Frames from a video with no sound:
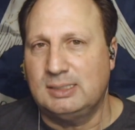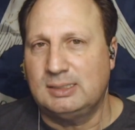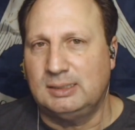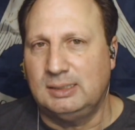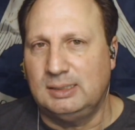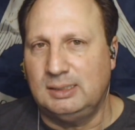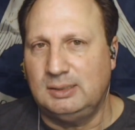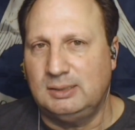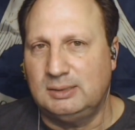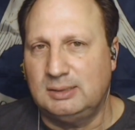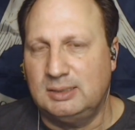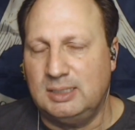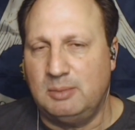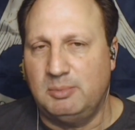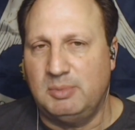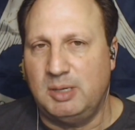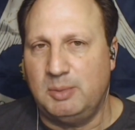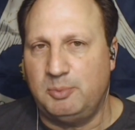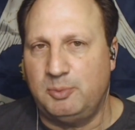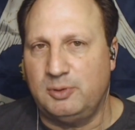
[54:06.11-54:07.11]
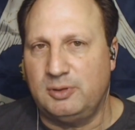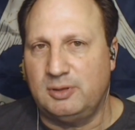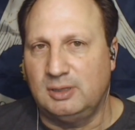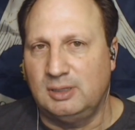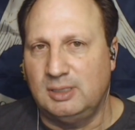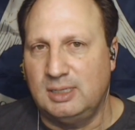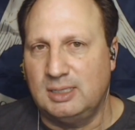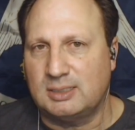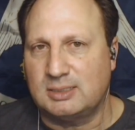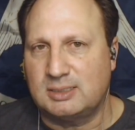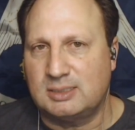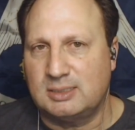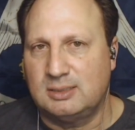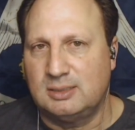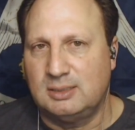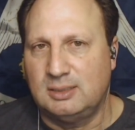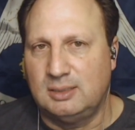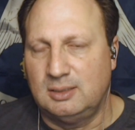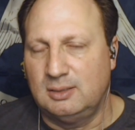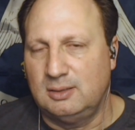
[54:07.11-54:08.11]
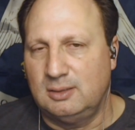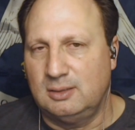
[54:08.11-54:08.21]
easily come up with a list